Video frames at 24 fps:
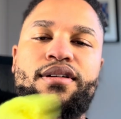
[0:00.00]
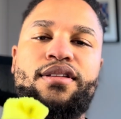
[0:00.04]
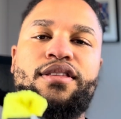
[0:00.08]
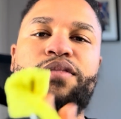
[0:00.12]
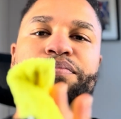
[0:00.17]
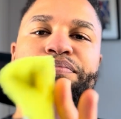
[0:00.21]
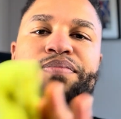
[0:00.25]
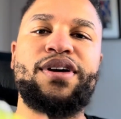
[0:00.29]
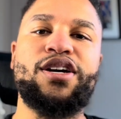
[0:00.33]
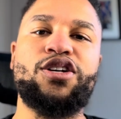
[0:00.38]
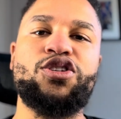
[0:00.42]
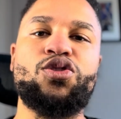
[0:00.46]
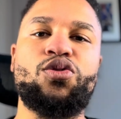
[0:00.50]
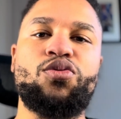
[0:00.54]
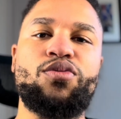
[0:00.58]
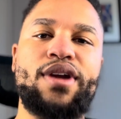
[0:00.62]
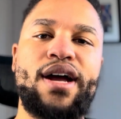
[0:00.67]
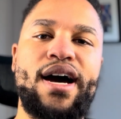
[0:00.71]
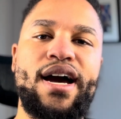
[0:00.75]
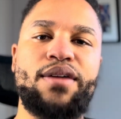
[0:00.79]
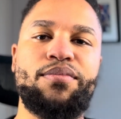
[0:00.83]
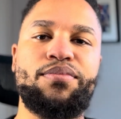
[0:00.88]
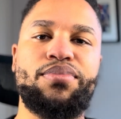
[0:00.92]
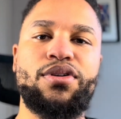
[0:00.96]
the Pixel
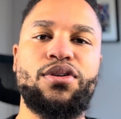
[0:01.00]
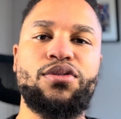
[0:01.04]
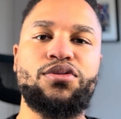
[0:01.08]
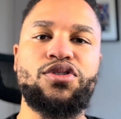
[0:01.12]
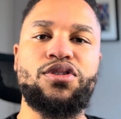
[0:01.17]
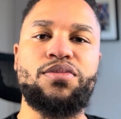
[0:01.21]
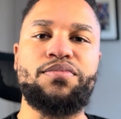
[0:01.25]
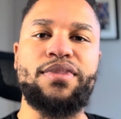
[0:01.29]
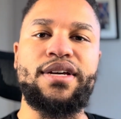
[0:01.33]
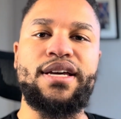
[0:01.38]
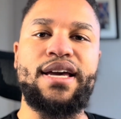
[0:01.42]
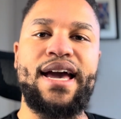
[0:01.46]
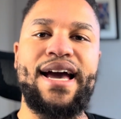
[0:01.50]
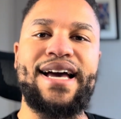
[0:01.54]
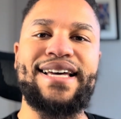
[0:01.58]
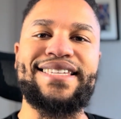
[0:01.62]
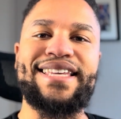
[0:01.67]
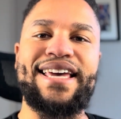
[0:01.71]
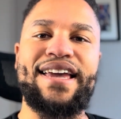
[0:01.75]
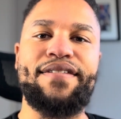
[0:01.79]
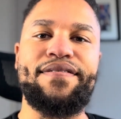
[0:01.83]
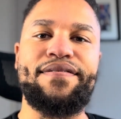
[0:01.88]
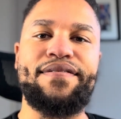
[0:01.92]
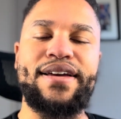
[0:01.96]
9 Pro to me has
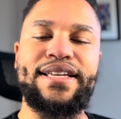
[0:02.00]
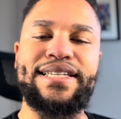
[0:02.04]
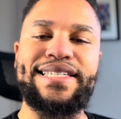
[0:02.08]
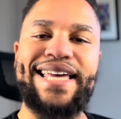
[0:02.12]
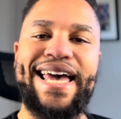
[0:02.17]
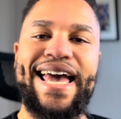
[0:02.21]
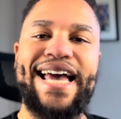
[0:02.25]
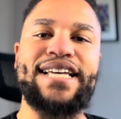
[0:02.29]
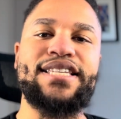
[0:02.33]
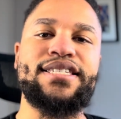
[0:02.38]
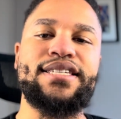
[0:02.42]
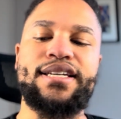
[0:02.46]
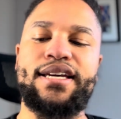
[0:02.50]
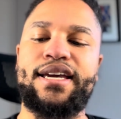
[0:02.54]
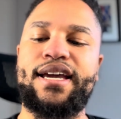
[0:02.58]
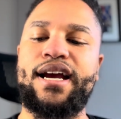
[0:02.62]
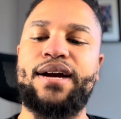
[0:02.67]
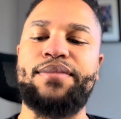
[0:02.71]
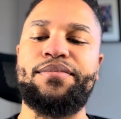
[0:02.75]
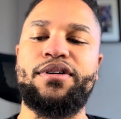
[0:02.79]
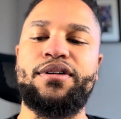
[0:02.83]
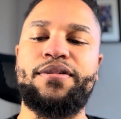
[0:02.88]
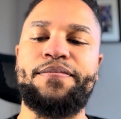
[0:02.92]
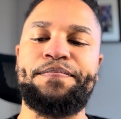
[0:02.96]
a fantastic
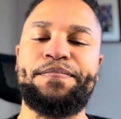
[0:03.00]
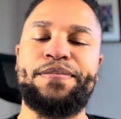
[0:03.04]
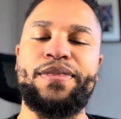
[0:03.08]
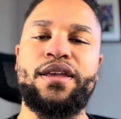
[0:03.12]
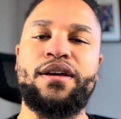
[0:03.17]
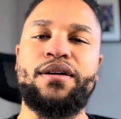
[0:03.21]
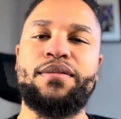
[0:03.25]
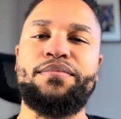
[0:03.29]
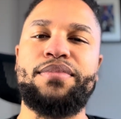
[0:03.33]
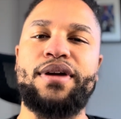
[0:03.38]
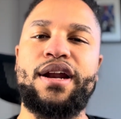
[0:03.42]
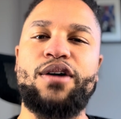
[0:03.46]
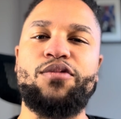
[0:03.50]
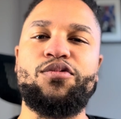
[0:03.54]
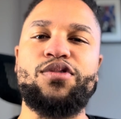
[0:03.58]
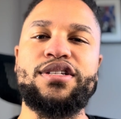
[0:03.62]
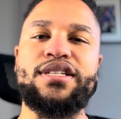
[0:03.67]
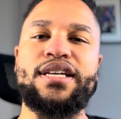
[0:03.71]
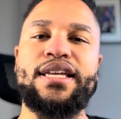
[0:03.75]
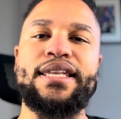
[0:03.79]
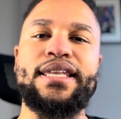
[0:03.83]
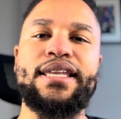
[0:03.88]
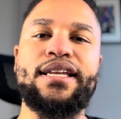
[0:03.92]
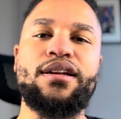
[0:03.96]
camera, but I was
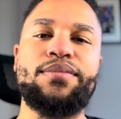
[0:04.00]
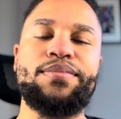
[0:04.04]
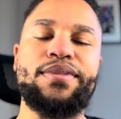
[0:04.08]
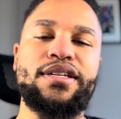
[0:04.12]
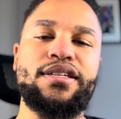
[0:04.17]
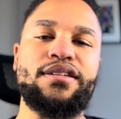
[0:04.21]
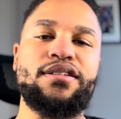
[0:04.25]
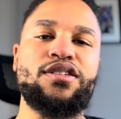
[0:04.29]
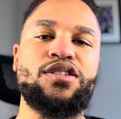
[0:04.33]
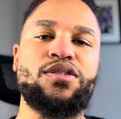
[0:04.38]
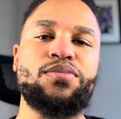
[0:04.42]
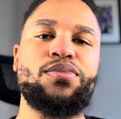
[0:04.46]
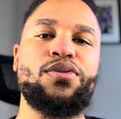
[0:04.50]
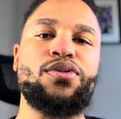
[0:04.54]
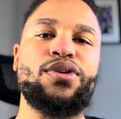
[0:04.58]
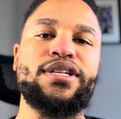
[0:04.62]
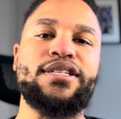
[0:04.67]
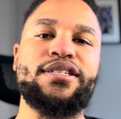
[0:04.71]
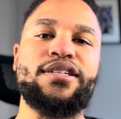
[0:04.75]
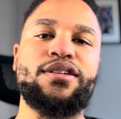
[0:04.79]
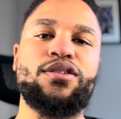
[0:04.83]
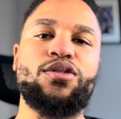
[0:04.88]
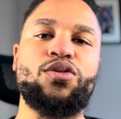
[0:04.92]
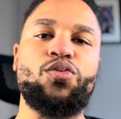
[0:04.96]
a little bit
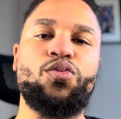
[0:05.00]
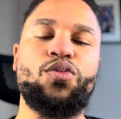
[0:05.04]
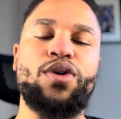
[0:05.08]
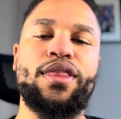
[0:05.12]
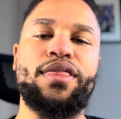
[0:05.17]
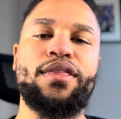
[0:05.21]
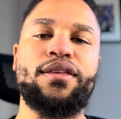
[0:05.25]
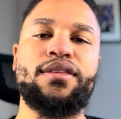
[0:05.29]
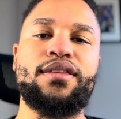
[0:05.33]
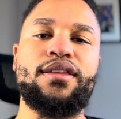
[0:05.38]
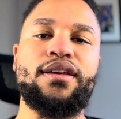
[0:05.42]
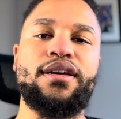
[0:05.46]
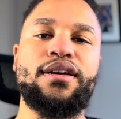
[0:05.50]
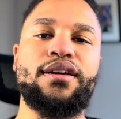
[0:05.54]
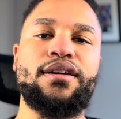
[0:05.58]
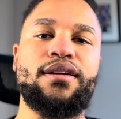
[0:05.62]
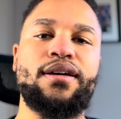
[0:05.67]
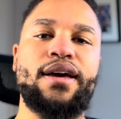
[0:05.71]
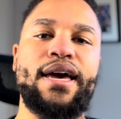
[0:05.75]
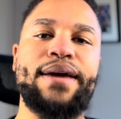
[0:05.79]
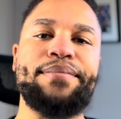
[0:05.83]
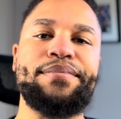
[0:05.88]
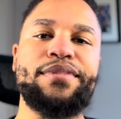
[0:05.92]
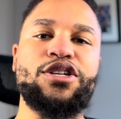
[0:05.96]
disappointed with
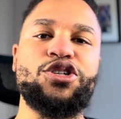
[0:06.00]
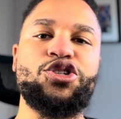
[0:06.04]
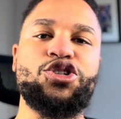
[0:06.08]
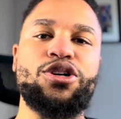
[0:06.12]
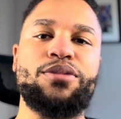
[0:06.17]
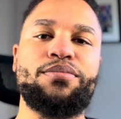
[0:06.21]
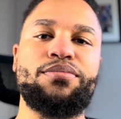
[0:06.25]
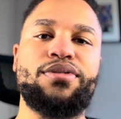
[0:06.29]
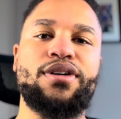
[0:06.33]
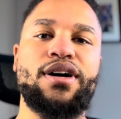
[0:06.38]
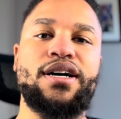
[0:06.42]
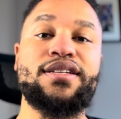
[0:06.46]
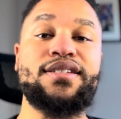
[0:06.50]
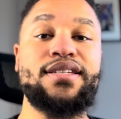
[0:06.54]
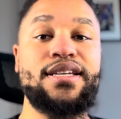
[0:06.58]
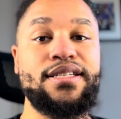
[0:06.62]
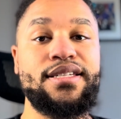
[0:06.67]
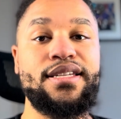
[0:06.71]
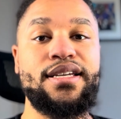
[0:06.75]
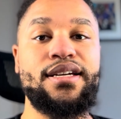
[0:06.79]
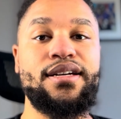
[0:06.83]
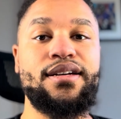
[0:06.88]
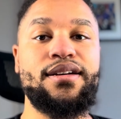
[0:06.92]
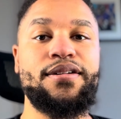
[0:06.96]
the image
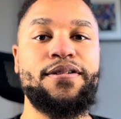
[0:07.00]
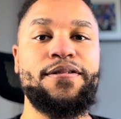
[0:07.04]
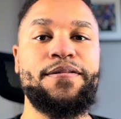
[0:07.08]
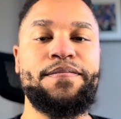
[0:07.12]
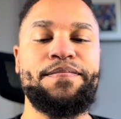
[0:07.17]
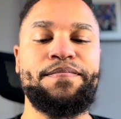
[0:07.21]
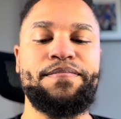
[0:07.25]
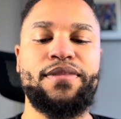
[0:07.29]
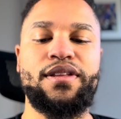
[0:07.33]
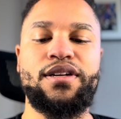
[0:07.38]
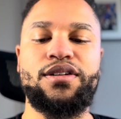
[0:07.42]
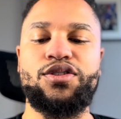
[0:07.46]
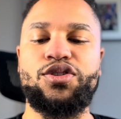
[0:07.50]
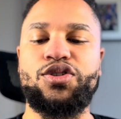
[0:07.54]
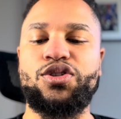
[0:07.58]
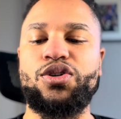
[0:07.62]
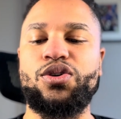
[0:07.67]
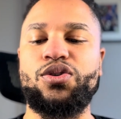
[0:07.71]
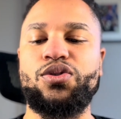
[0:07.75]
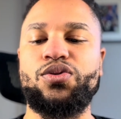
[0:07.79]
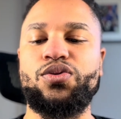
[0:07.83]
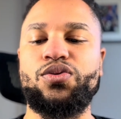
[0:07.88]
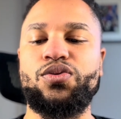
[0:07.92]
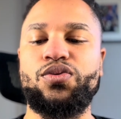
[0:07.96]
processing.
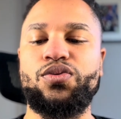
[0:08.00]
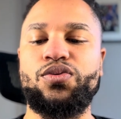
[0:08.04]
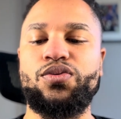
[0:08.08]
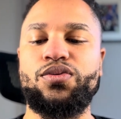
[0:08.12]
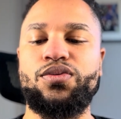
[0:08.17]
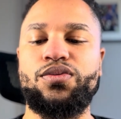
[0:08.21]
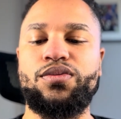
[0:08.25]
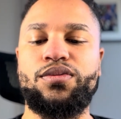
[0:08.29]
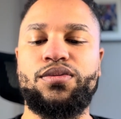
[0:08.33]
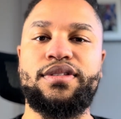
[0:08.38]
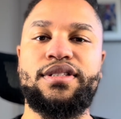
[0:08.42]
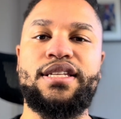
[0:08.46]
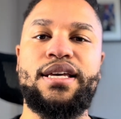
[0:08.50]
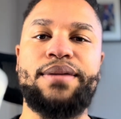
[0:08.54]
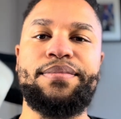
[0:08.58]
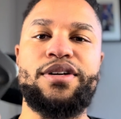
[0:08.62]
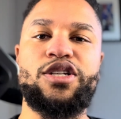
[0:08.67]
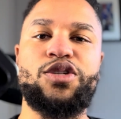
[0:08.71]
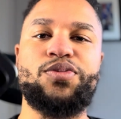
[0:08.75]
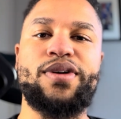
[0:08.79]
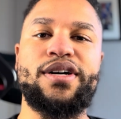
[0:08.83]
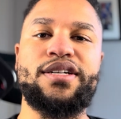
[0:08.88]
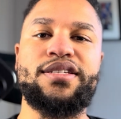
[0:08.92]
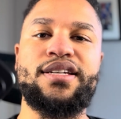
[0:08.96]
So the
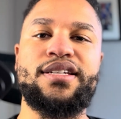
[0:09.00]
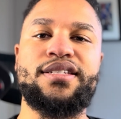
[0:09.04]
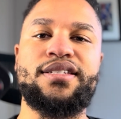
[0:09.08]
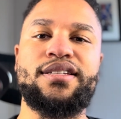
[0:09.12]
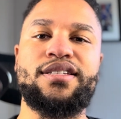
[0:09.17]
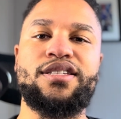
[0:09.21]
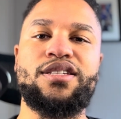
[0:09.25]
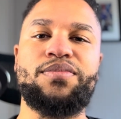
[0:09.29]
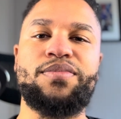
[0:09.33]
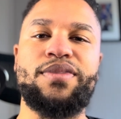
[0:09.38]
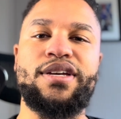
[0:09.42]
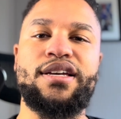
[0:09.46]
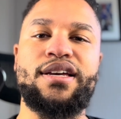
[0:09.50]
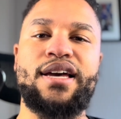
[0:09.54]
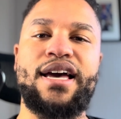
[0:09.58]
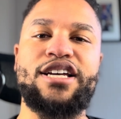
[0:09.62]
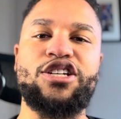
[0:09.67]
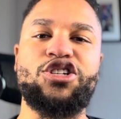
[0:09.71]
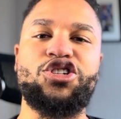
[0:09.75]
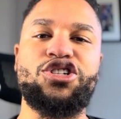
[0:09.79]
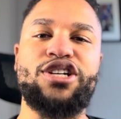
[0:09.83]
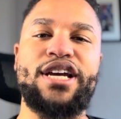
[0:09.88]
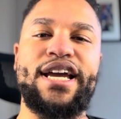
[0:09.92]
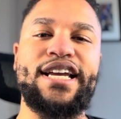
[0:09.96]
image processing to me
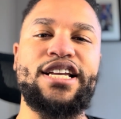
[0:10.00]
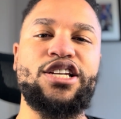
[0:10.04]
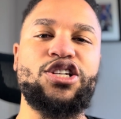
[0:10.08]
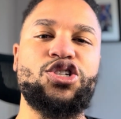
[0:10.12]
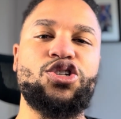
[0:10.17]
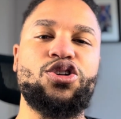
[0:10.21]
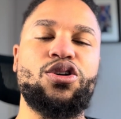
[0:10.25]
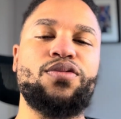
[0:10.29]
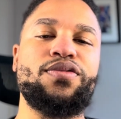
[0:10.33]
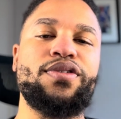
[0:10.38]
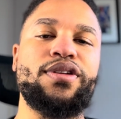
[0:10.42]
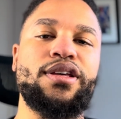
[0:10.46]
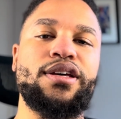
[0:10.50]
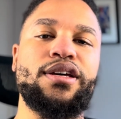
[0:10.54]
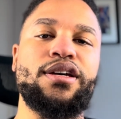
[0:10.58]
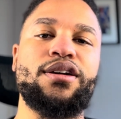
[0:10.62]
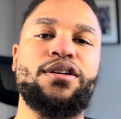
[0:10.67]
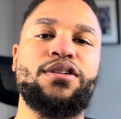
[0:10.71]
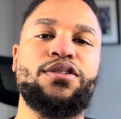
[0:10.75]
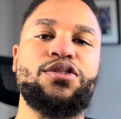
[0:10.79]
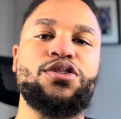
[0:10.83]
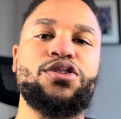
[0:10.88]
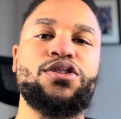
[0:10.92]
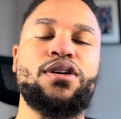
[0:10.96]
has changed over the
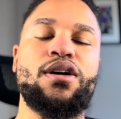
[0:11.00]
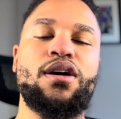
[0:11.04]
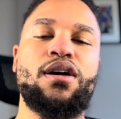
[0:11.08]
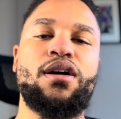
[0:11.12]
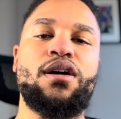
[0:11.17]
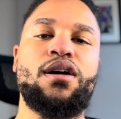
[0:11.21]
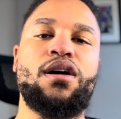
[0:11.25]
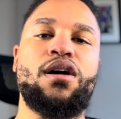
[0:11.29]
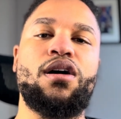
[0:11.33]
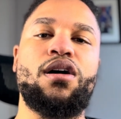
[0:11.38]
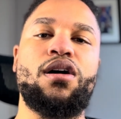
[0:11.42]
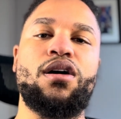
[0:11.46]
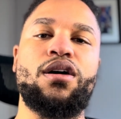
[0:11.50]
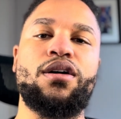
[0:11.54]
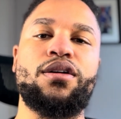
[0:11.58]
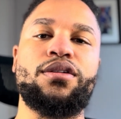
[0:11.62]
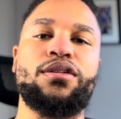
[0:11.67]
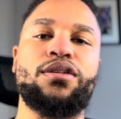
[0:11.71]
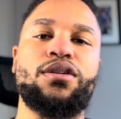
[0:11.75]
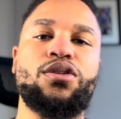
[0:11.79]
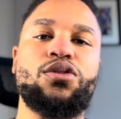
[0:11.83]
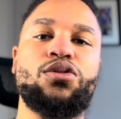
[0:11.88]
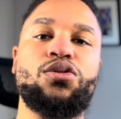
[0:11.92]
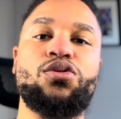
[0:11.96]
years
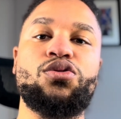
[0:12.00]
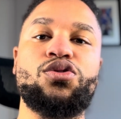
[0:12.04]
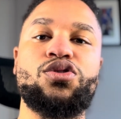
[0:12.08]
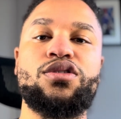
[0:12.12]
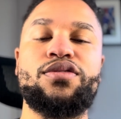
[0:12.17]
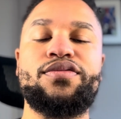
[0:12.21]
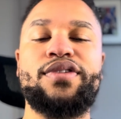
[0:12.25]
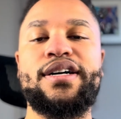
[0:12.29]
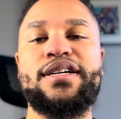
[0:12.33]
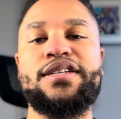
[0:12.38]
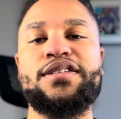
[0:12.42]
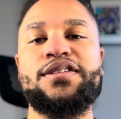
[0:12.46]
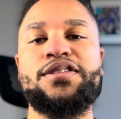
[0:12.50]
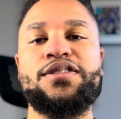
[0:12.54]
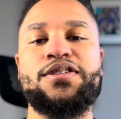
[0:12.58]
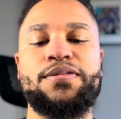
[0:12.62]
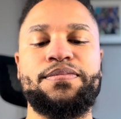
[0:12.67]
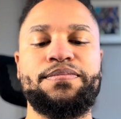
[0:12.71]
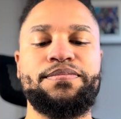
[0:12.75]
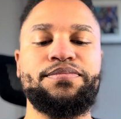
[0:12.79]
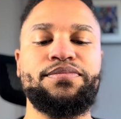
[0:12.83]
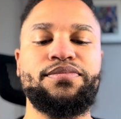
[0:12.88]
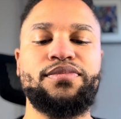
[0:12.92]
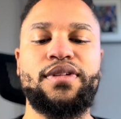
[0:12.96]
on Google's devices,
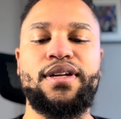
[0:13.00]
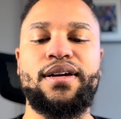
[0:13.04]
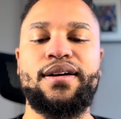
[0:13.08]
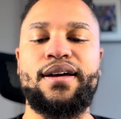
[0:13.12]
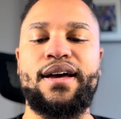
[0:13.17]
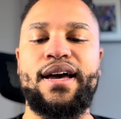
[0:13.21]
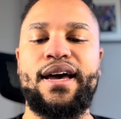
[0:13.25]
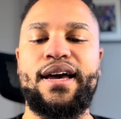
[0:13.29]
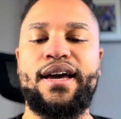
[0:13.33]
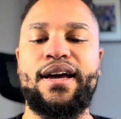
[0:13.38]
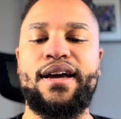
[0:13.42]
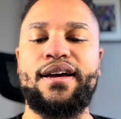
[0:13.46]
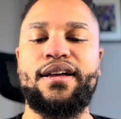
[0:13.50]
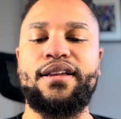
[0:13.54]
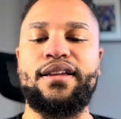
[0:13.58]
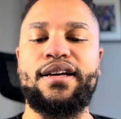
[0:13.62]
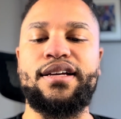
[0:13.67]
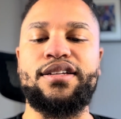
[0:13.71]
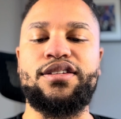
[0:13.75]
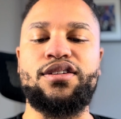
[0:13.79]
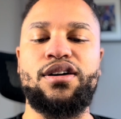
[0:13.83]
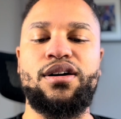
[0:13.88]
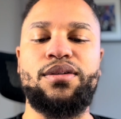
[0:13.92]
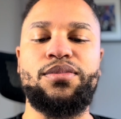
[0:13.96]
and
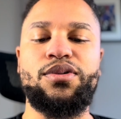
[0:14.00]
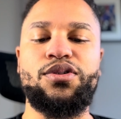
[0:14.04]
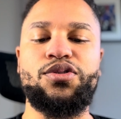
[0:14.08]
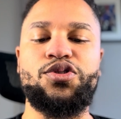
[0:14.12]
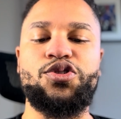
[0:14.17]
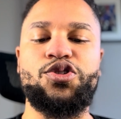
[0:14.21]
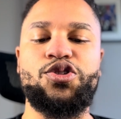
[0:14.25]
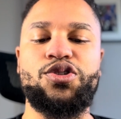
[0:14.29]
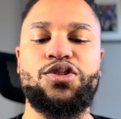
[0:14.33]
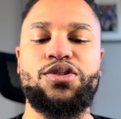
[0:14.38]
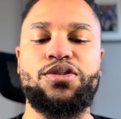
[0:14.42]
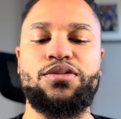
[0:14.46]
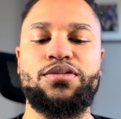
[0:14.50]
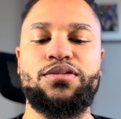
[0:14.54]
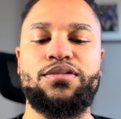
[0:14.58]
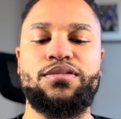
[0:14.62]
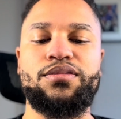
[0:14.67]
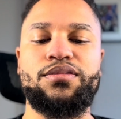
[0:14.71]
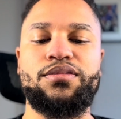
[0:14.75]
it's almost